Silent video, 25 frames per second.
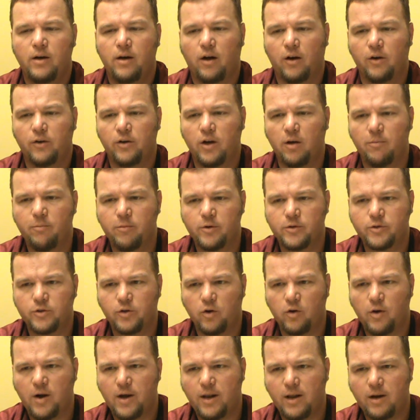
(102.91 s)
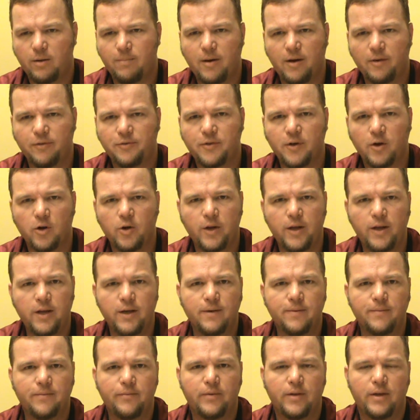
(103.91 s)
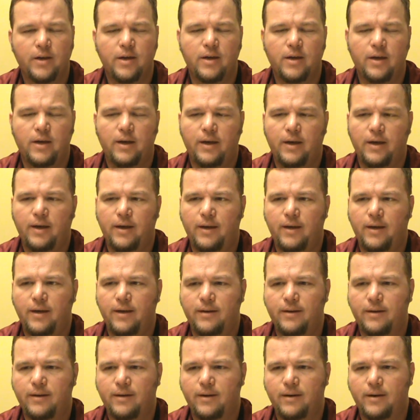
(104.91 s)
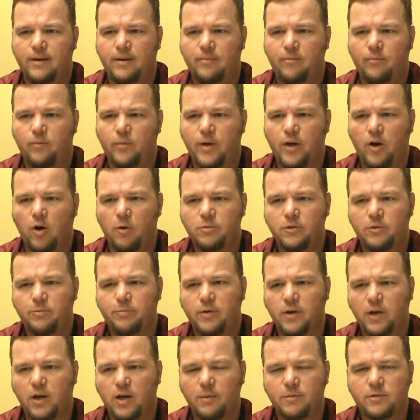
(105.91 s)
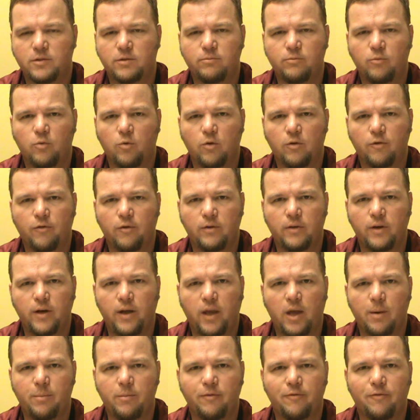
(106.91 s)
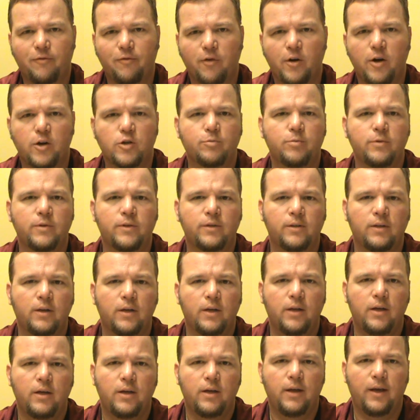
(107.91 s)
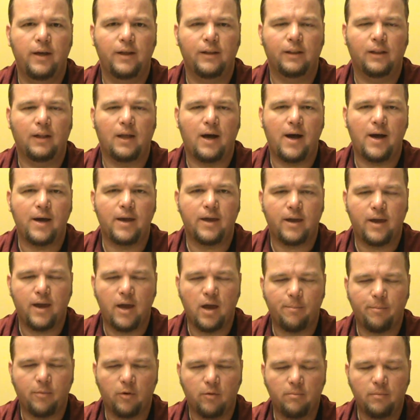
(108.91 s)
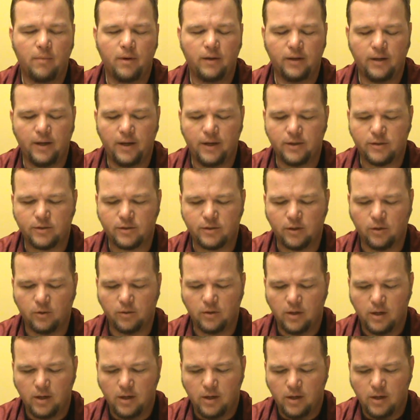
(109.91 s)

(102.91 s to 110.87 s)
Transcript: Our numbers are right at about 30, and we hope to pick up some more incoming freshmen in Lion Camp on Monday, so